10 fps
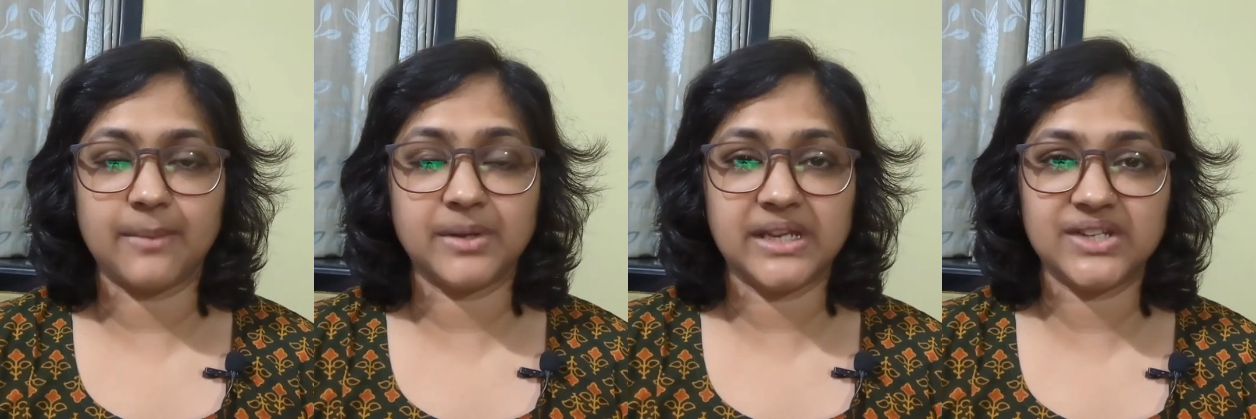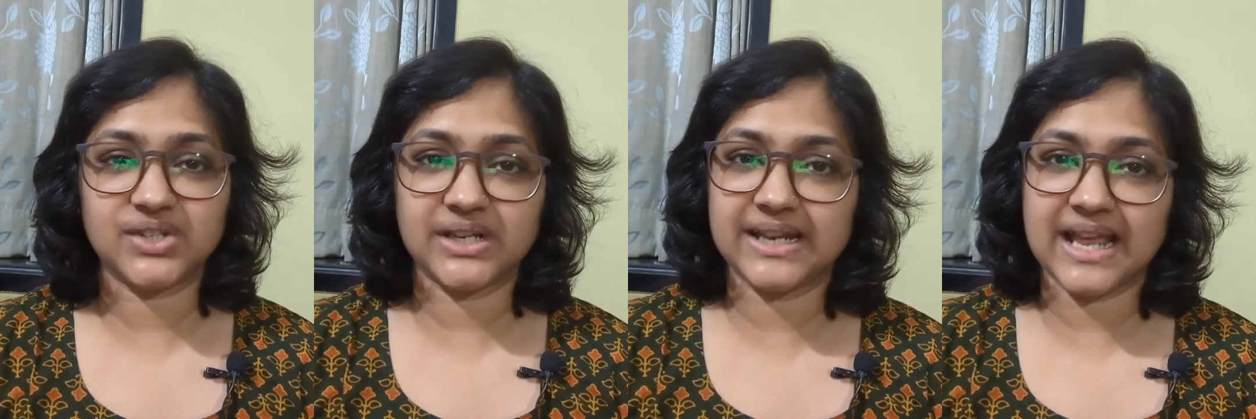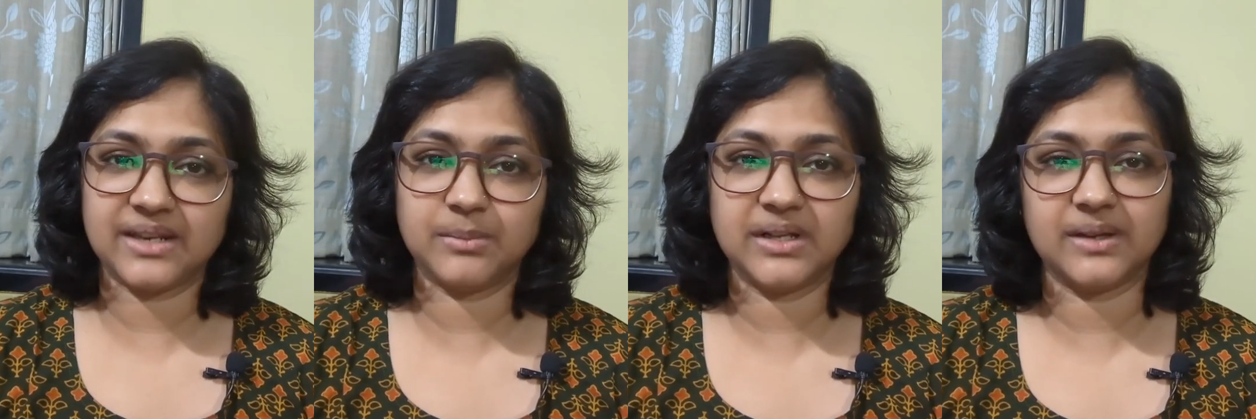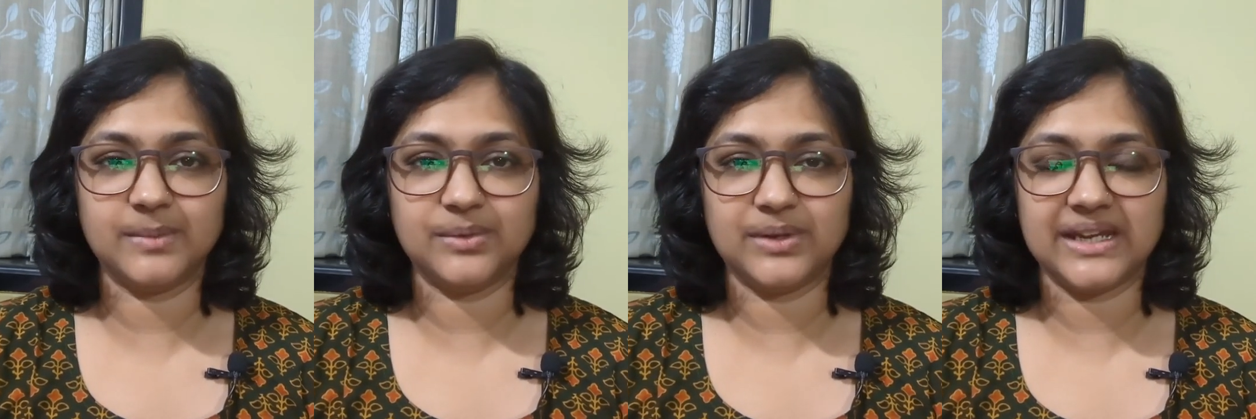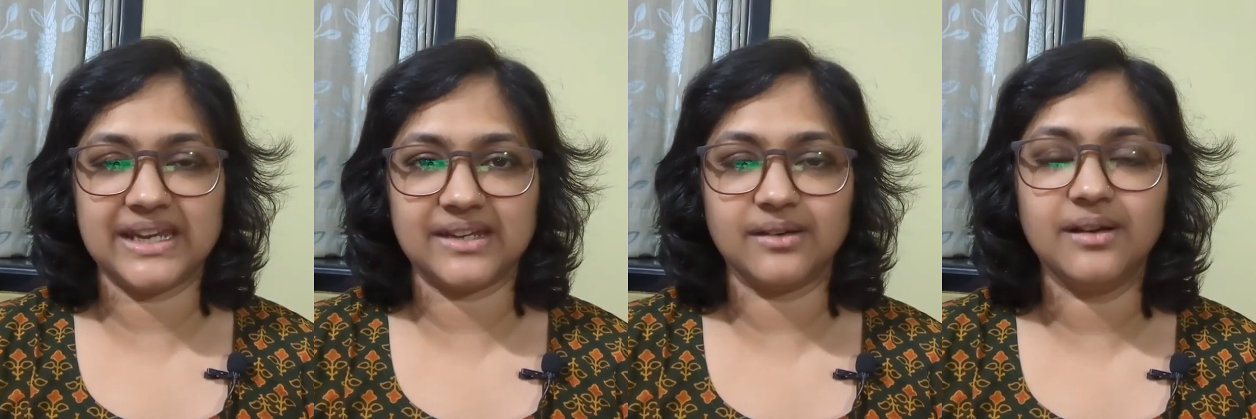I'm a nature and animal
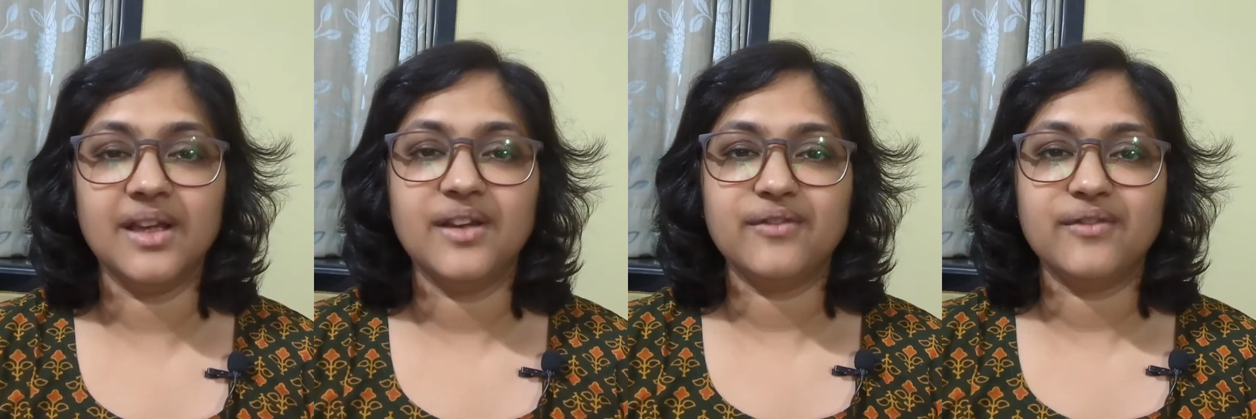communicator,